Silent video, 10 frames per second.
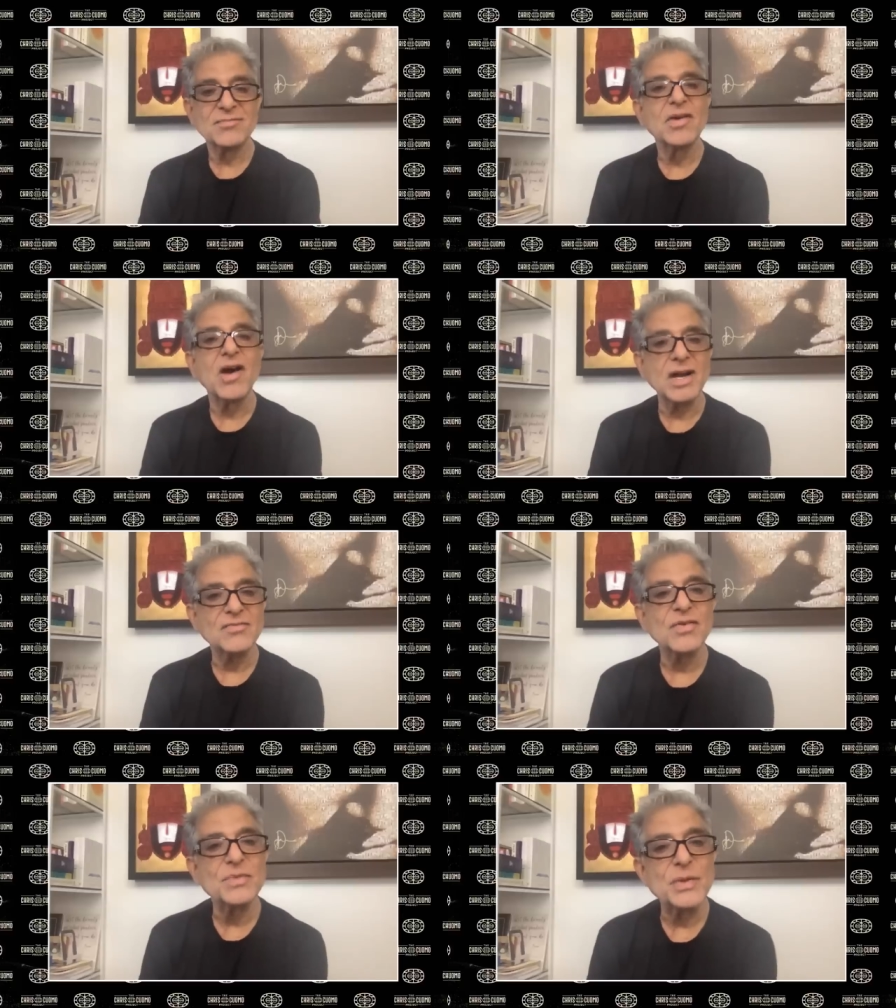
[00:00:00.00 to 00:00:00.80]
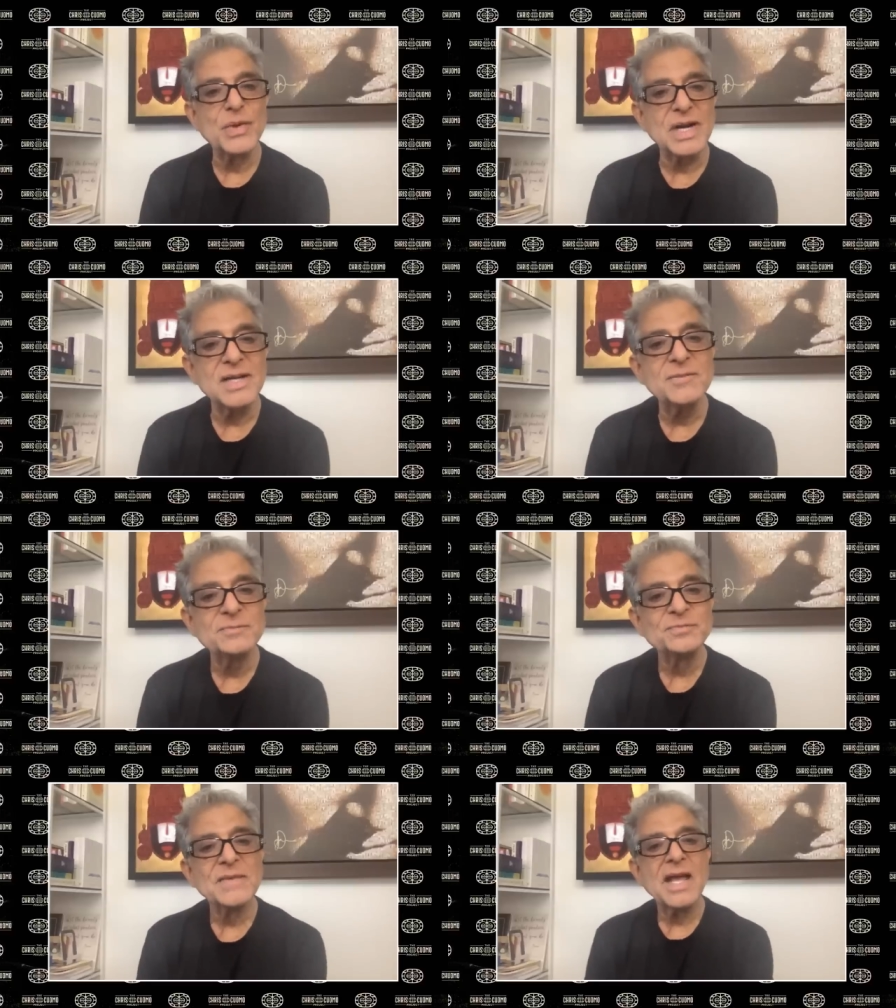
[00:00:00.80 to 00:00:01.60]
got from the world.
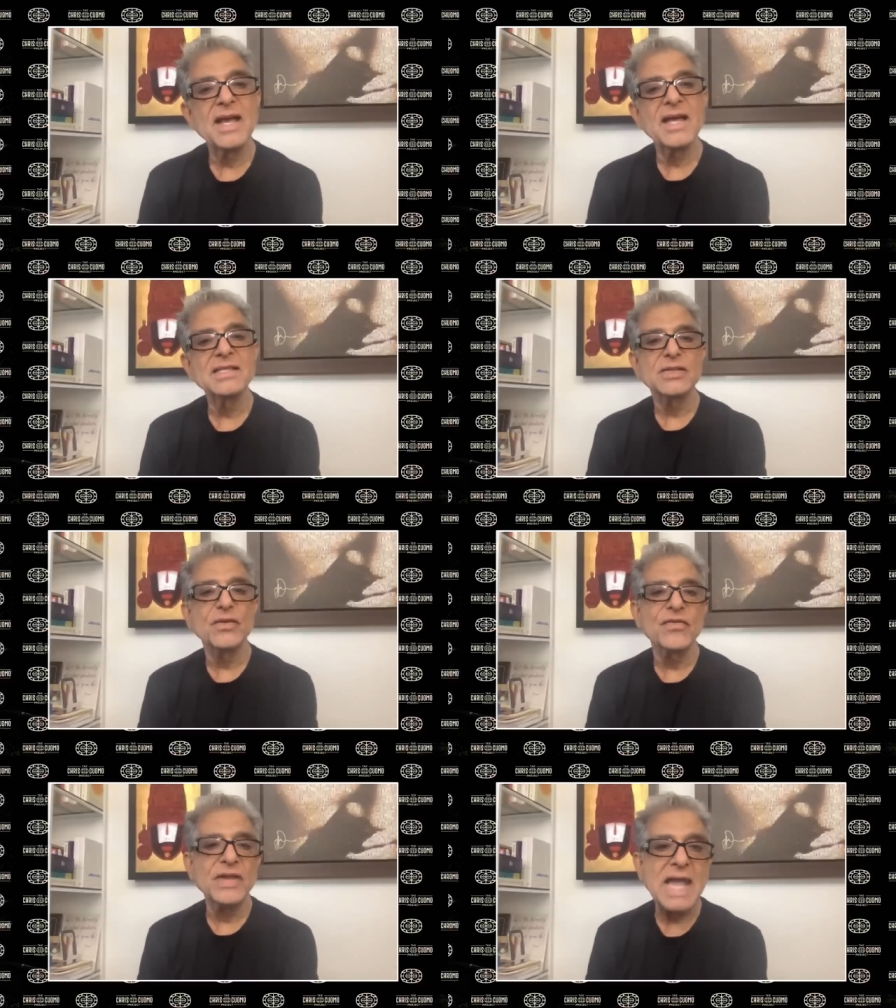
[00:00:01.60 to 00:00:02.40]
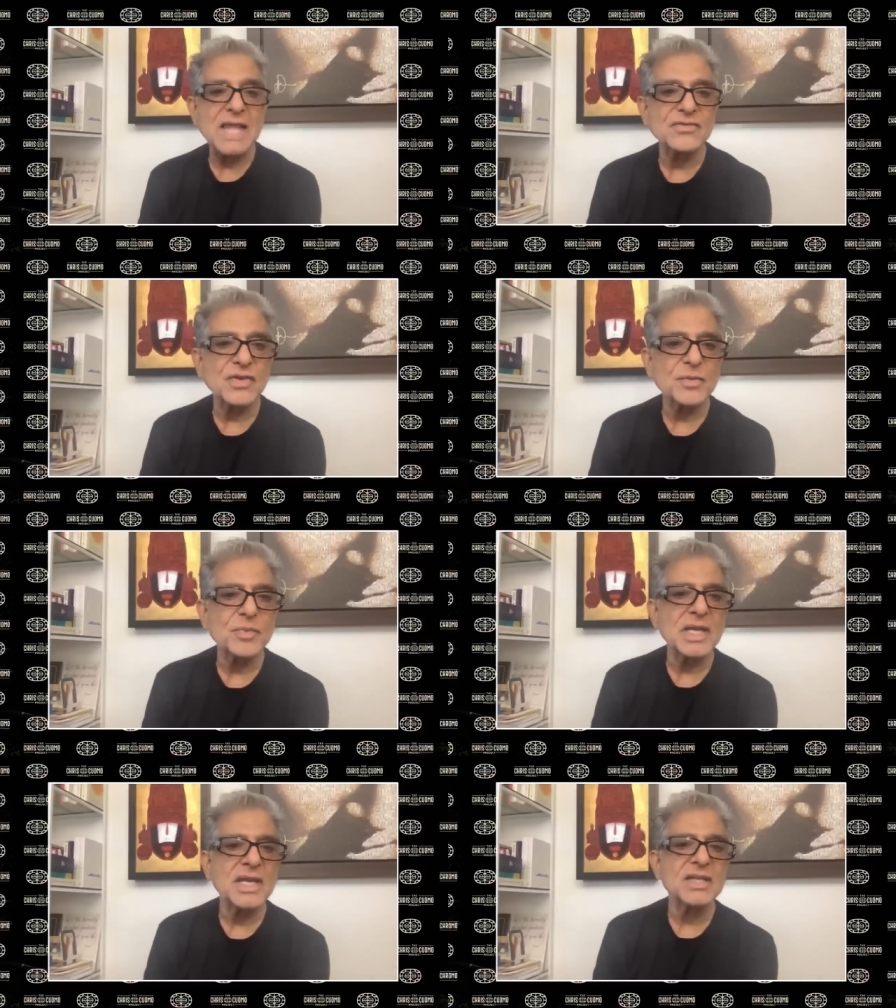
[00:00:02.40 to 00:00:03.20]
And so
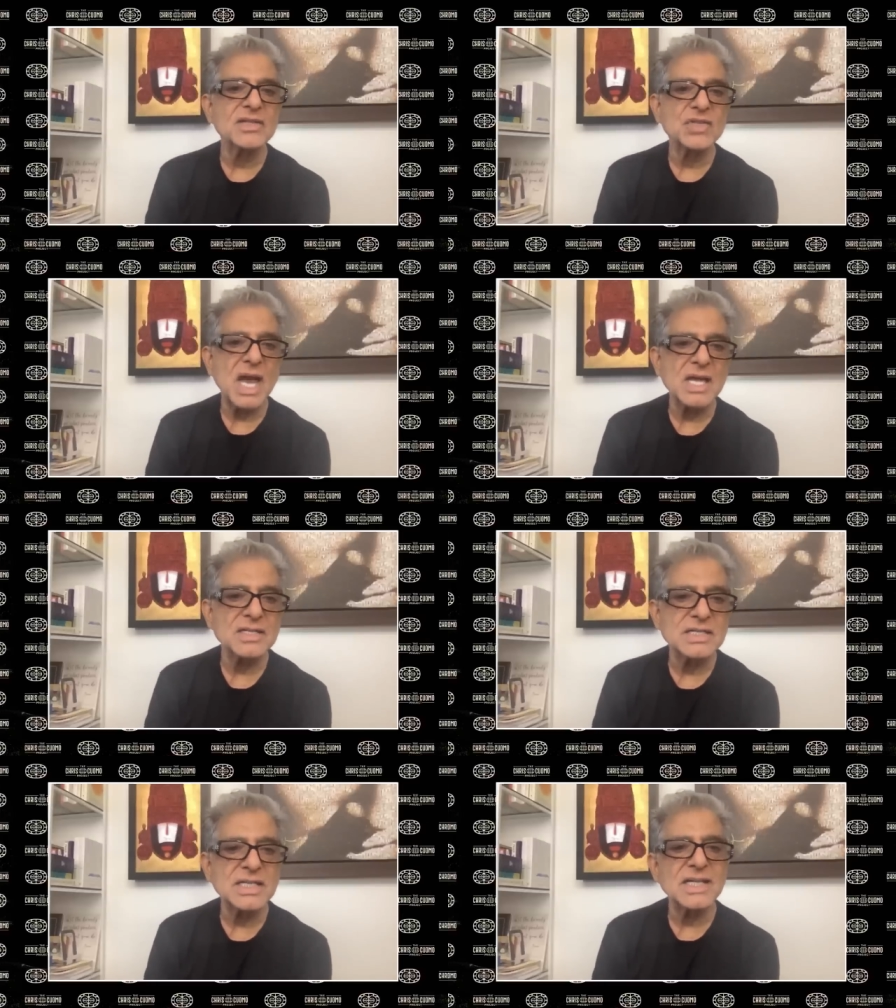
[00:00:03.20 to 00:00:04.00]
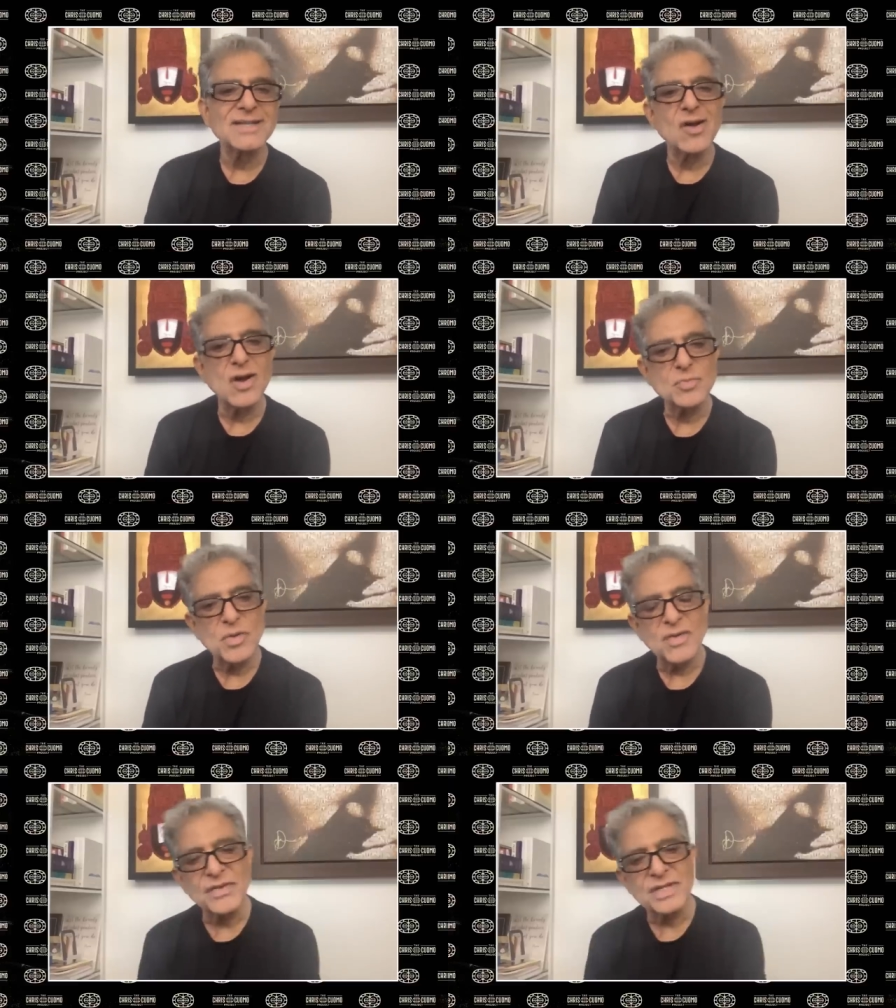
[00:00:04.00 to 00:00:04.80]
philanthropy, charity,
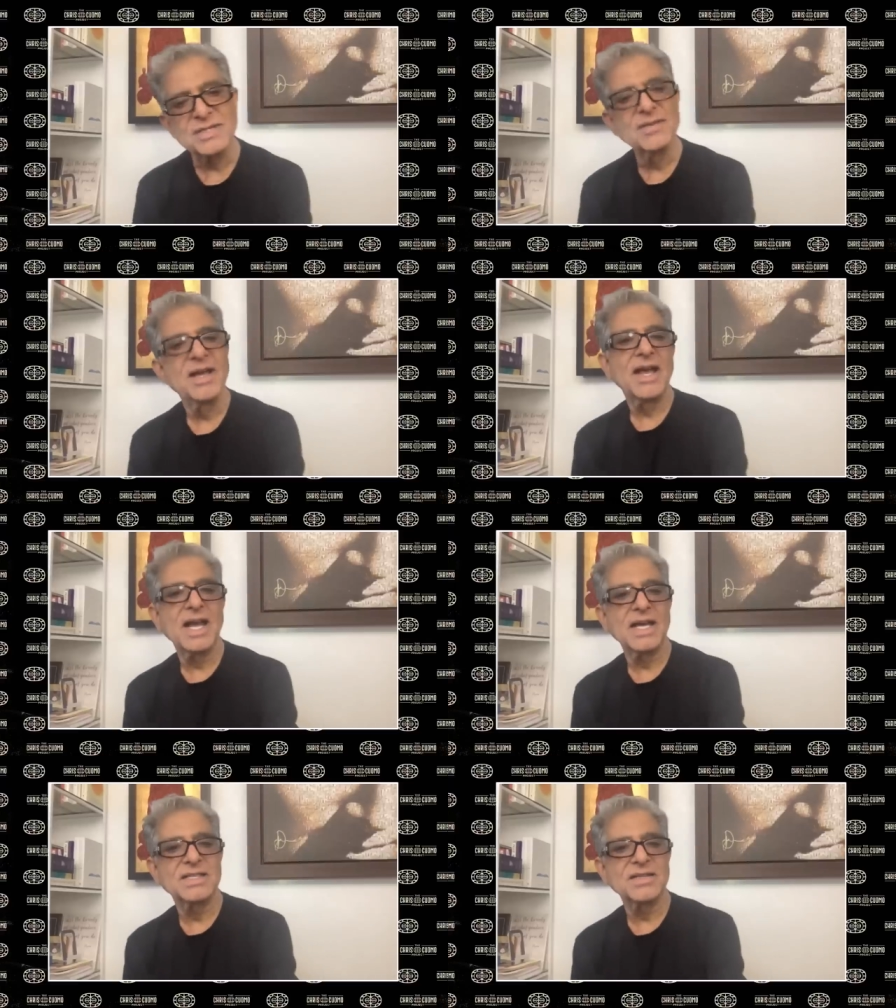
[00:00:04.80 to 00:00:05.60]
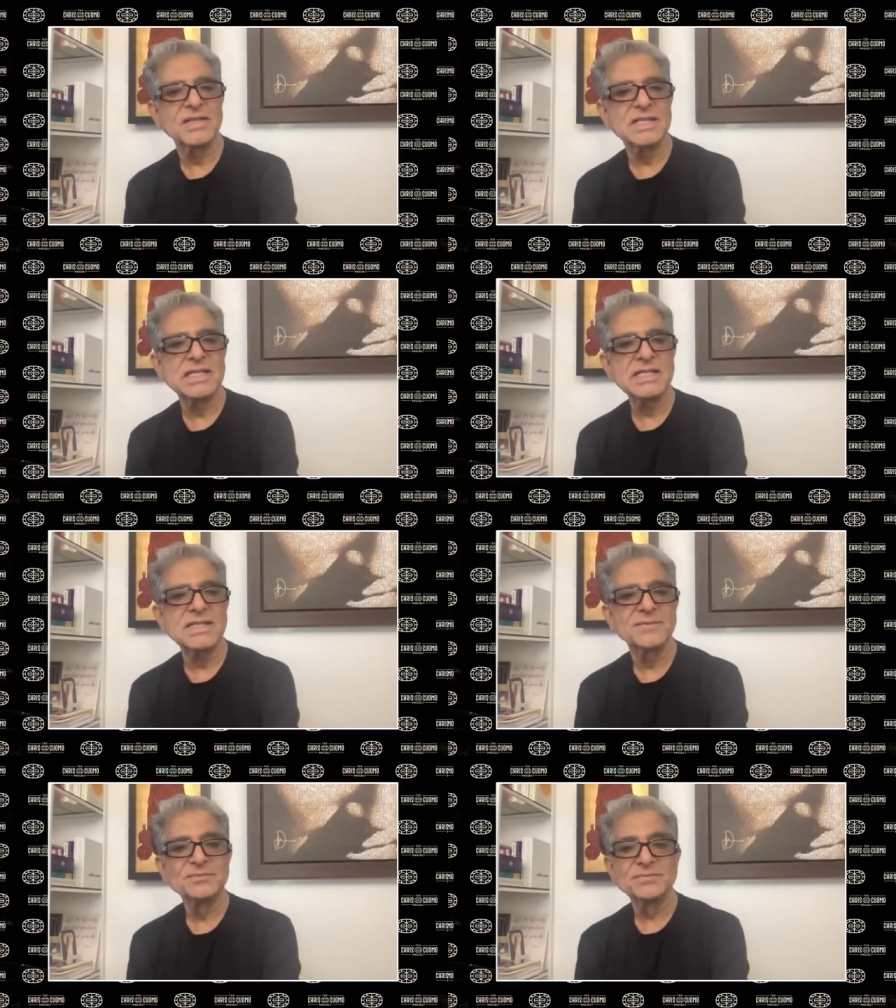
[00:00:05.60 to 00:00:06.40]
nonprofit activities.